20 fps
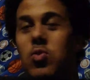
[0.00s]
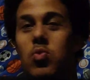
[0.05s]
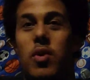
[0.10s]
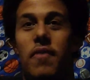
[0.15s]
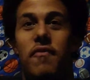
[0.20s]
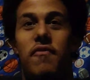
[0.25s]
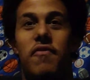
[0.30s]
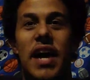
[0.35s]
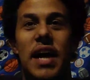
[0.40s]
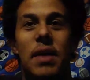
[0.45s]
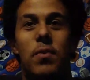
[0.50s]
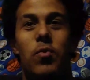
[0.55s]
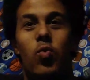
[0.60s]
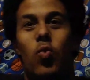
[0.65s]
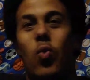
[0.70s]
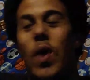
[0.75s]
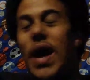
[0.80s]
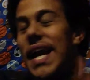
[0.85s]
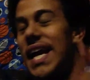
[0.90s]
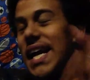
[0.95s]
would fight
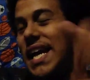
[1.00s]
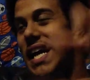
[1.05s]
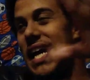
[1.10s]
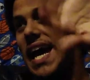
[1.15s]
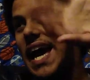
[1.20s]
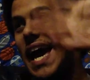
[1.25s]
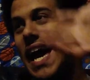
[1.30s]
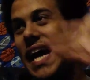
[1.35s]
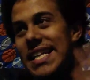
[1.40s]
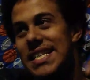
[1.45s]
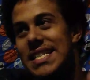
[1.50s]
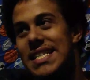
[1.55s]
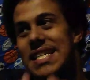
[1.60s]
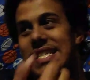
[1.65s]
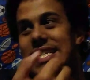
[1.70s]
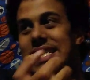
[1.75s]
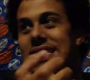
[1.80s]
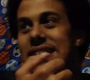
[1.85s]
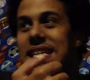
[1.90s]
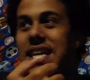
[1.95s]
White Cat to
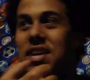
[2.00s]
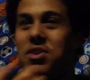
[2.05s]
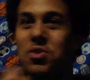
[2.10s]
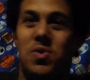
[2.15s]
see